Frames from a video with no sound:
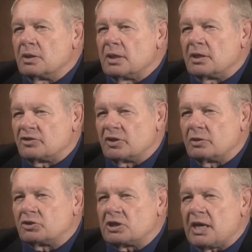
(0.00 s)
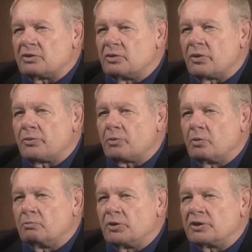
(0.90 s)
and a single shot to the
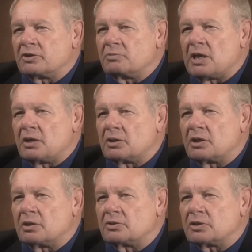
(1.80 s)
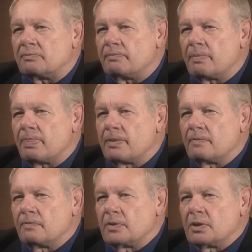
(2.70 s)
throat brings him down and kills him.
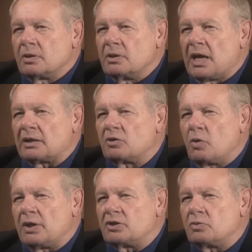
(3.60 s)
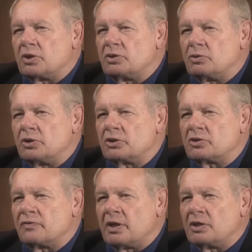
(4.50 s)
Not quite 22 years
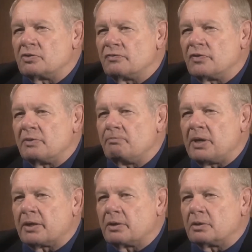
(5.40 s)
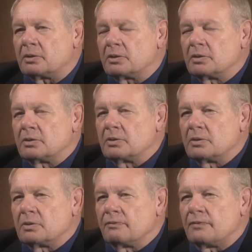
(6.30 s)
of age, Fred Becker,
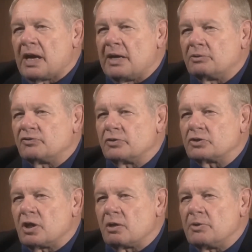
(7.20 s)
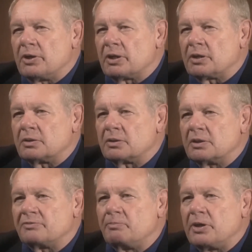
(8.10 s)
Iowa's first All-American,
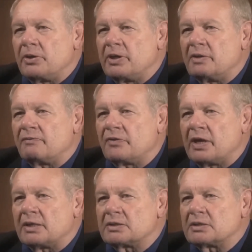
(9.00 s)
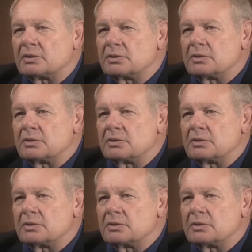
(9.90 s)
is buried in France.